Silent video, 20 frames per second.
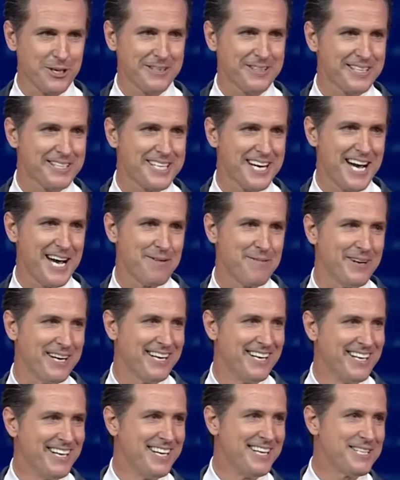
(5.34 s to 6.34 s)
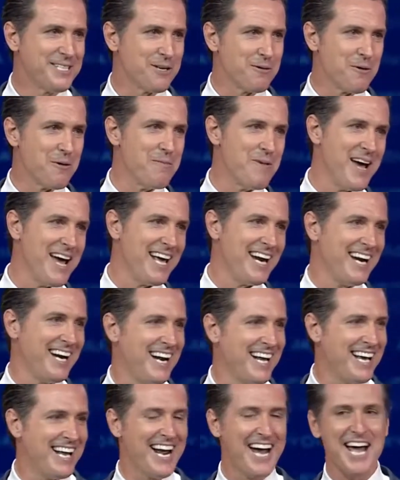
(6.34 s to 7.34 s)
Two former big city mayors,
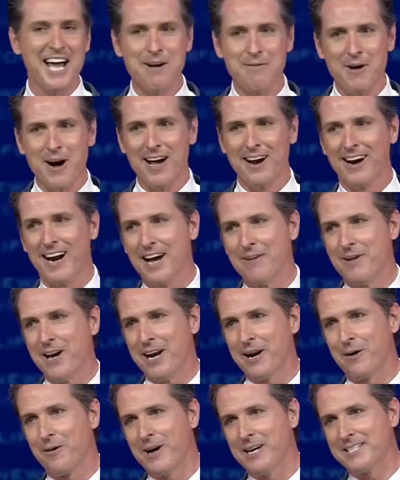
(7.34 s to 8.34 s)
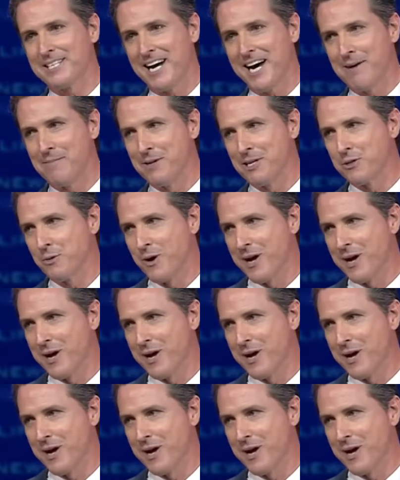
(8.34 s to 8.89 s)
former San Francisco Mayor Gavin Newsom